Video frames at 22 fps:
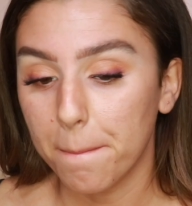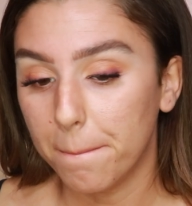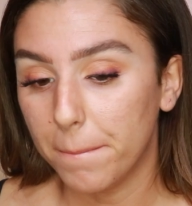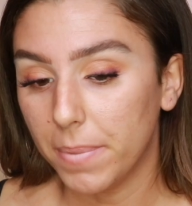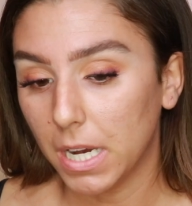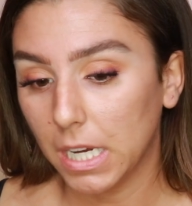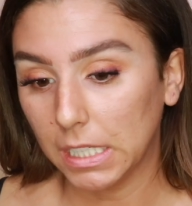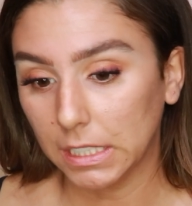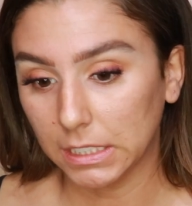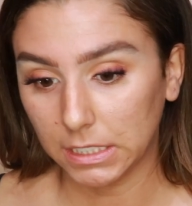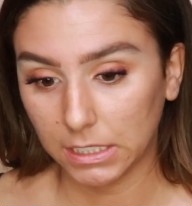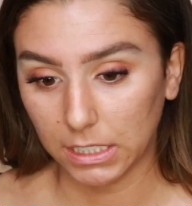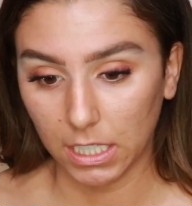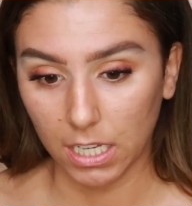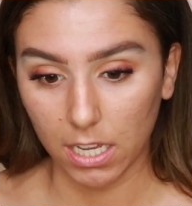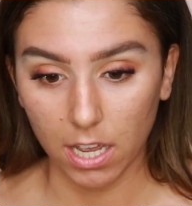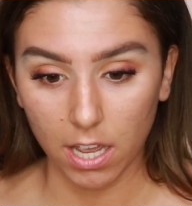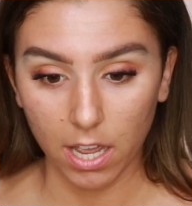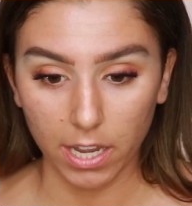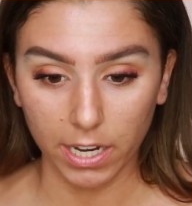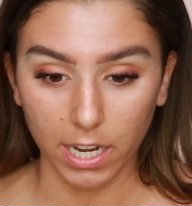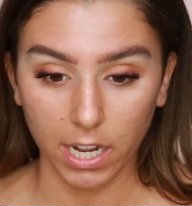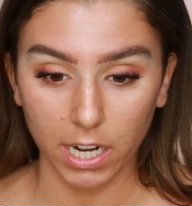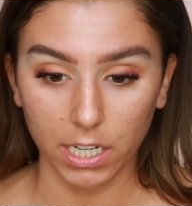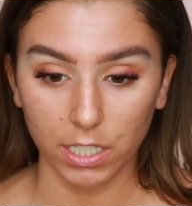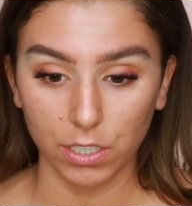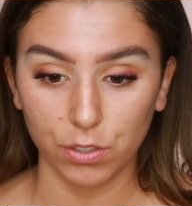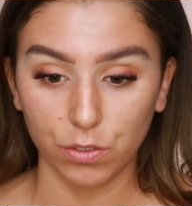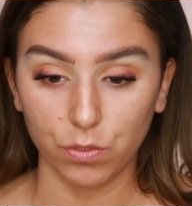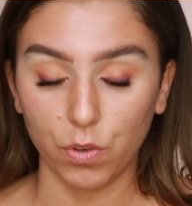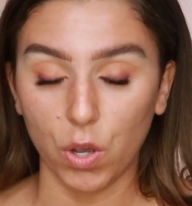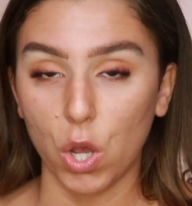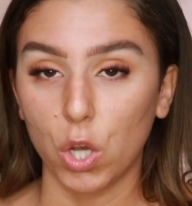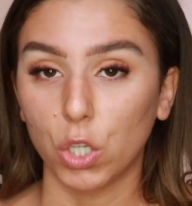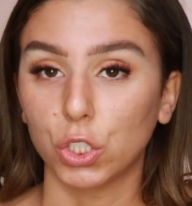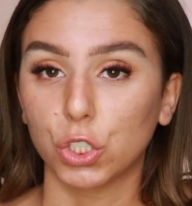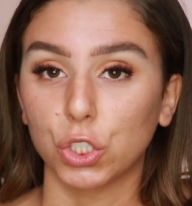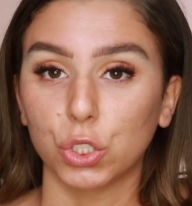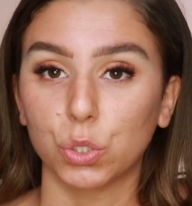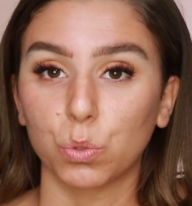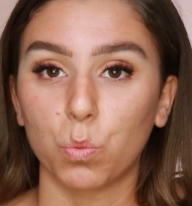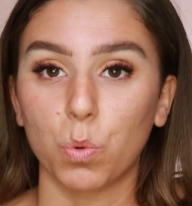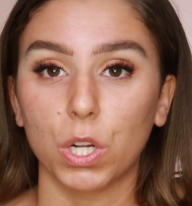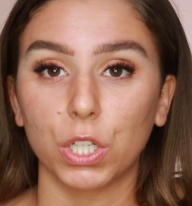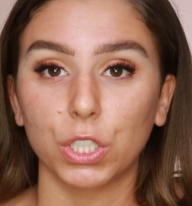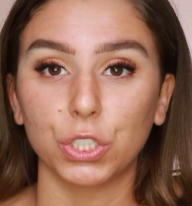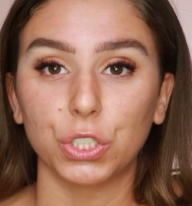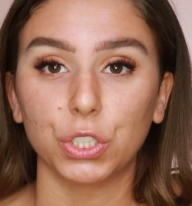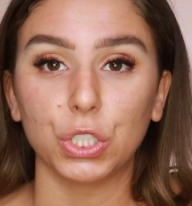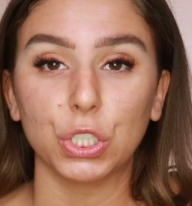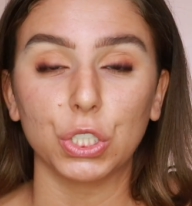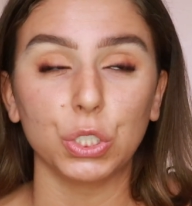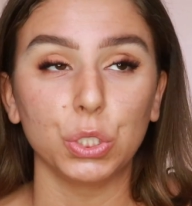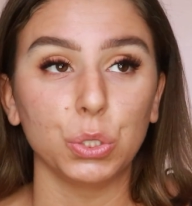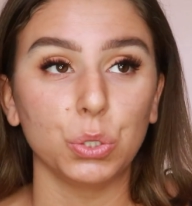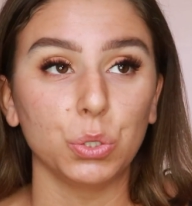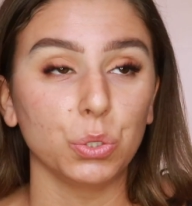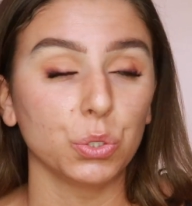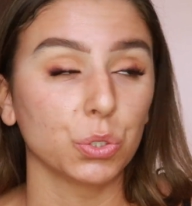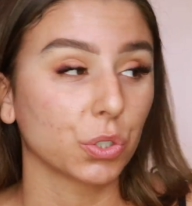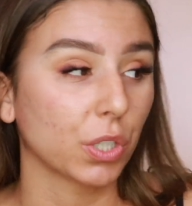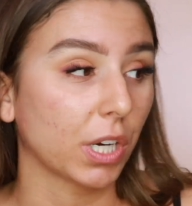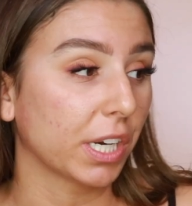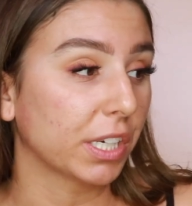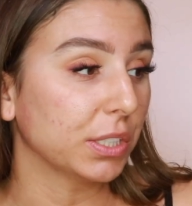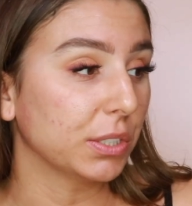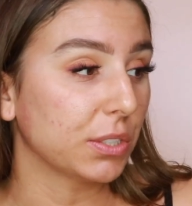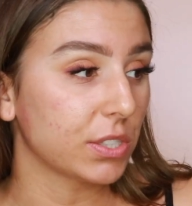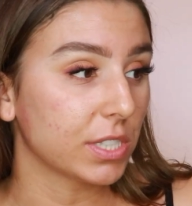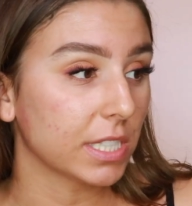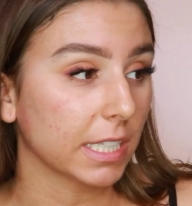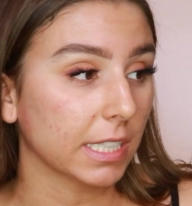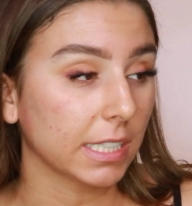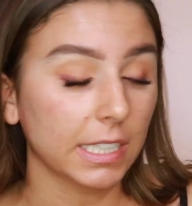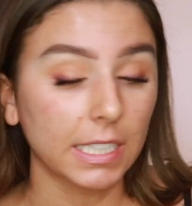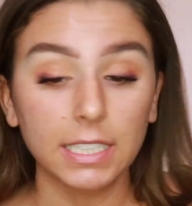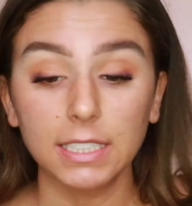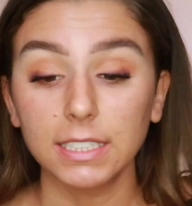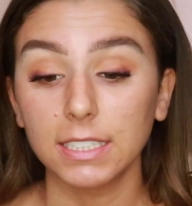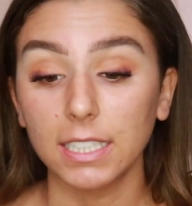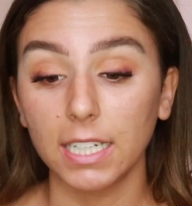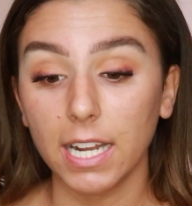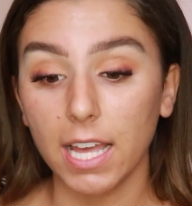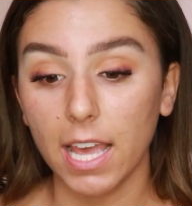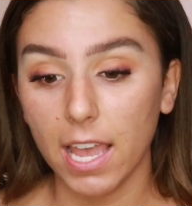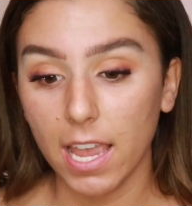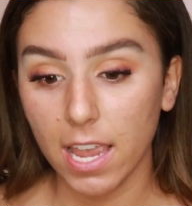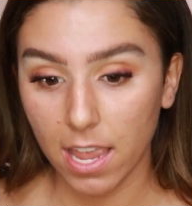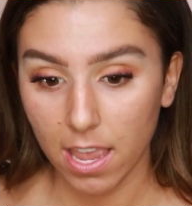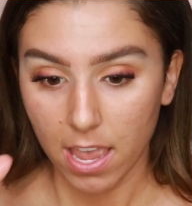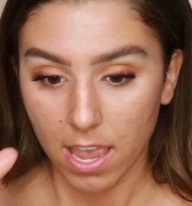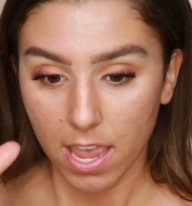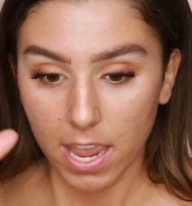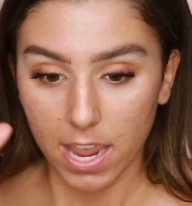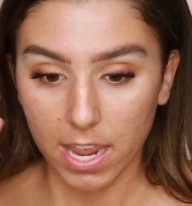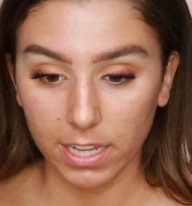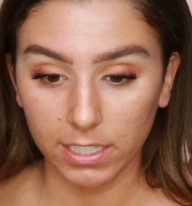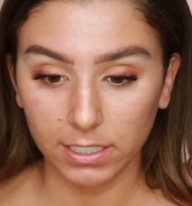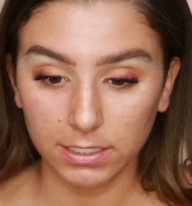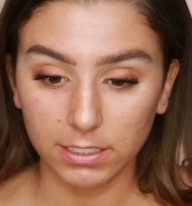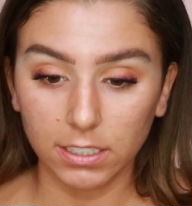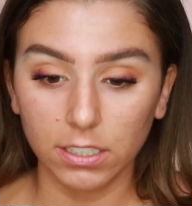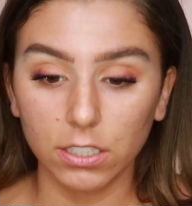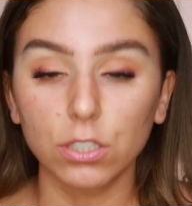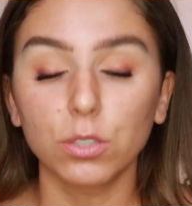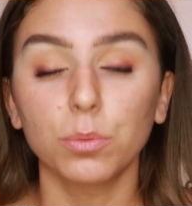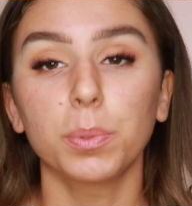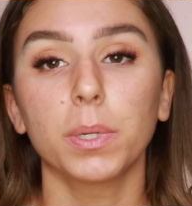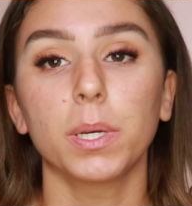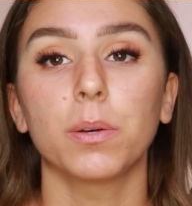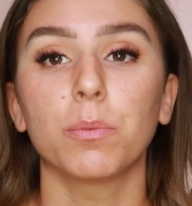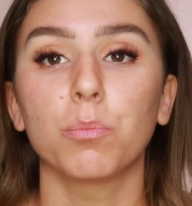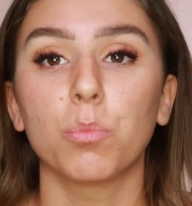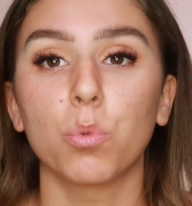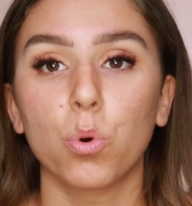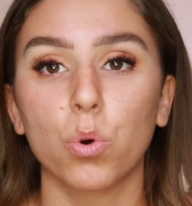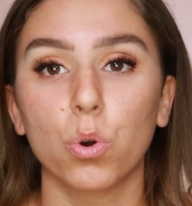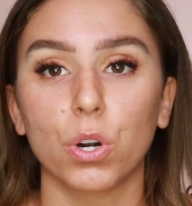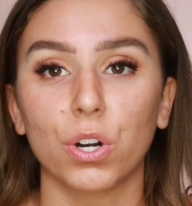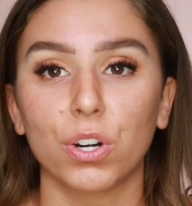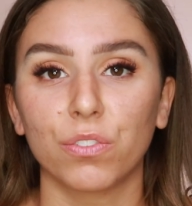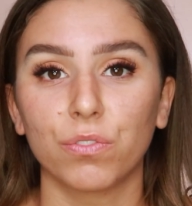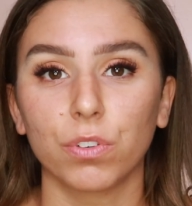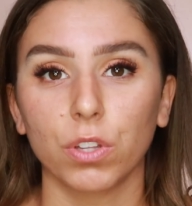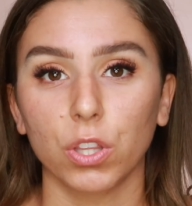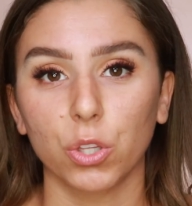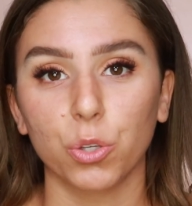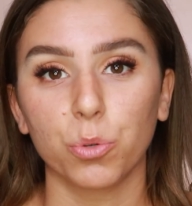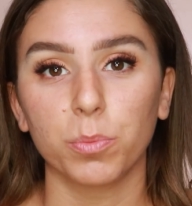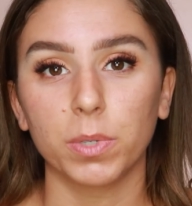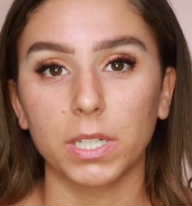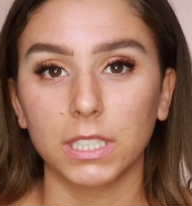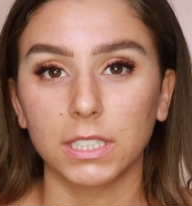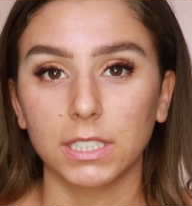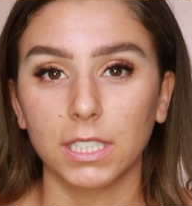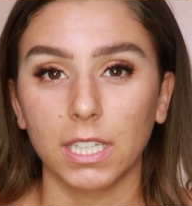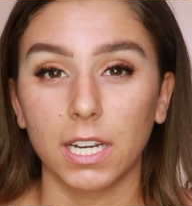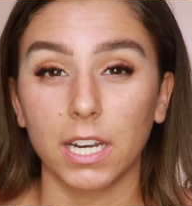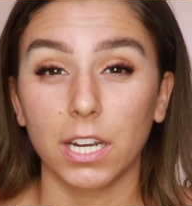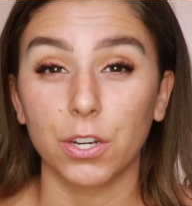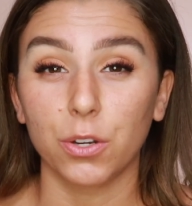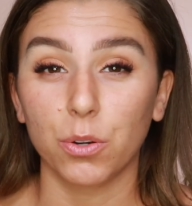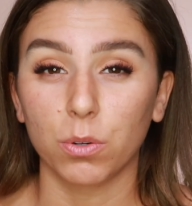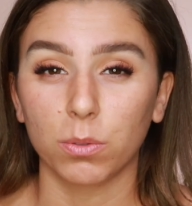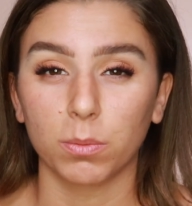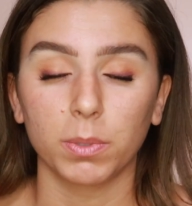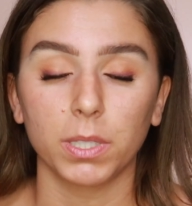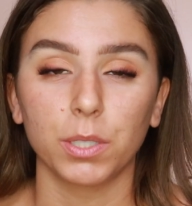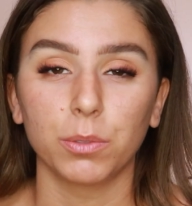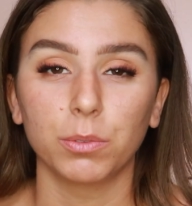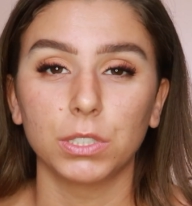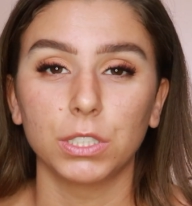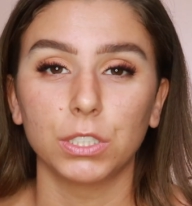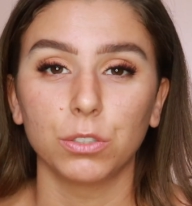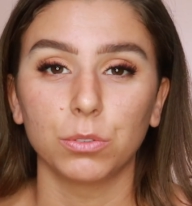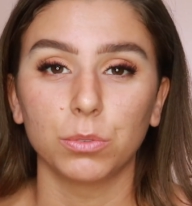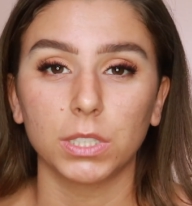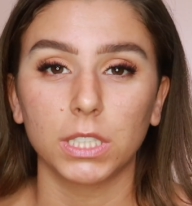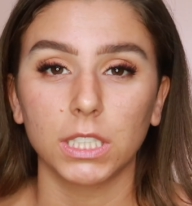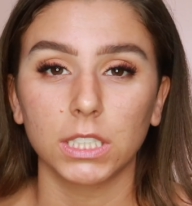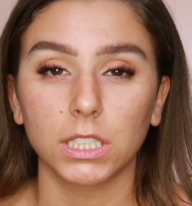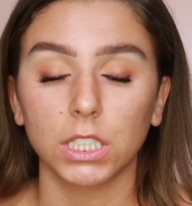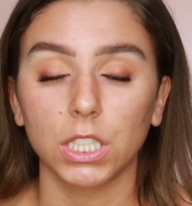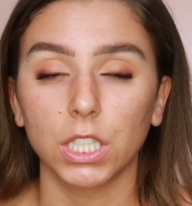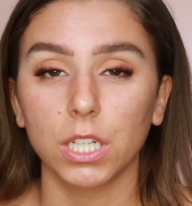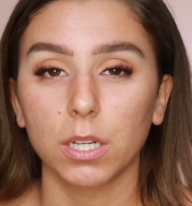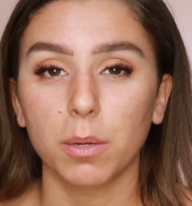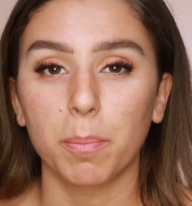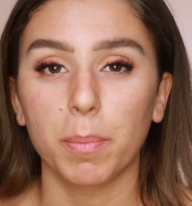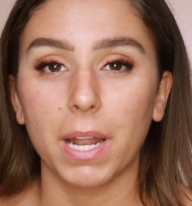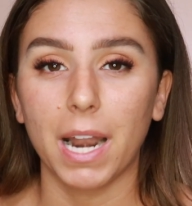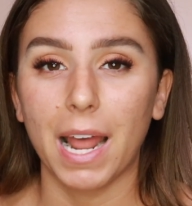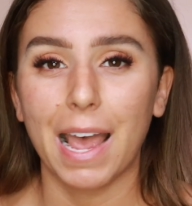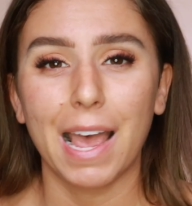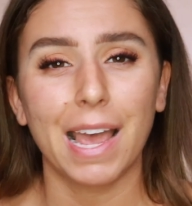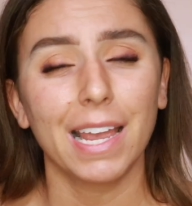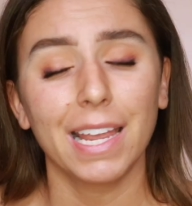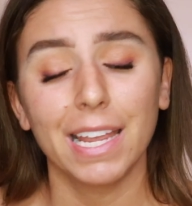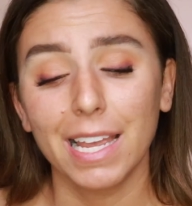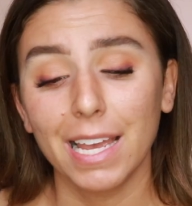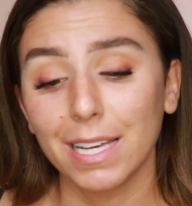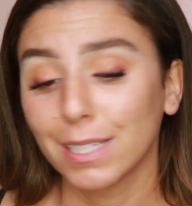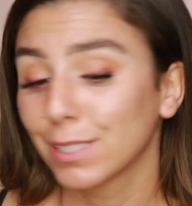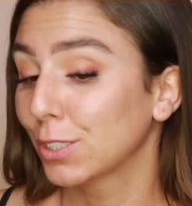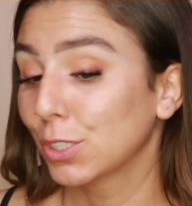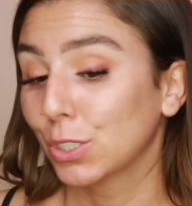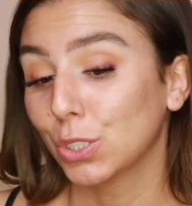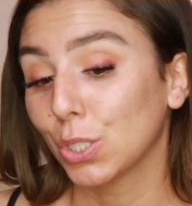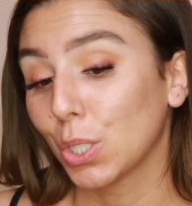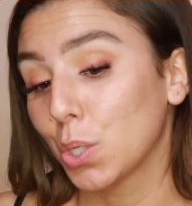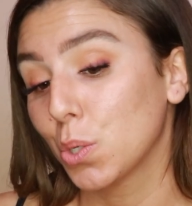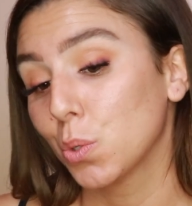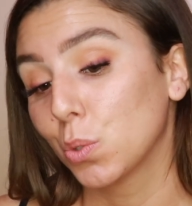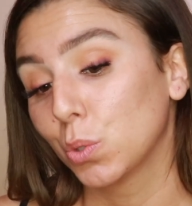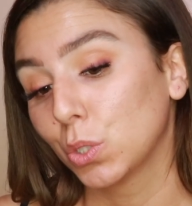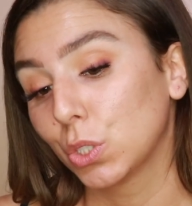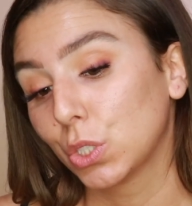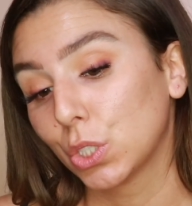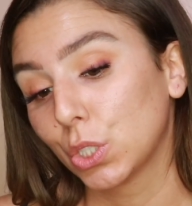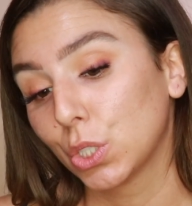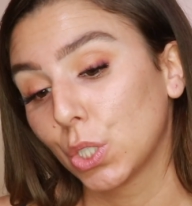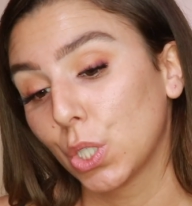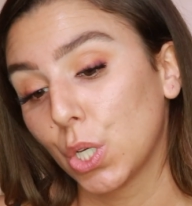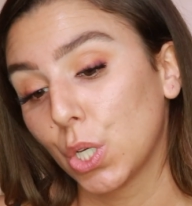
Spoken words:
But I kind of just wanted to try using these today, and it's a little bit more voluminous than I normally would do with this look, but I don't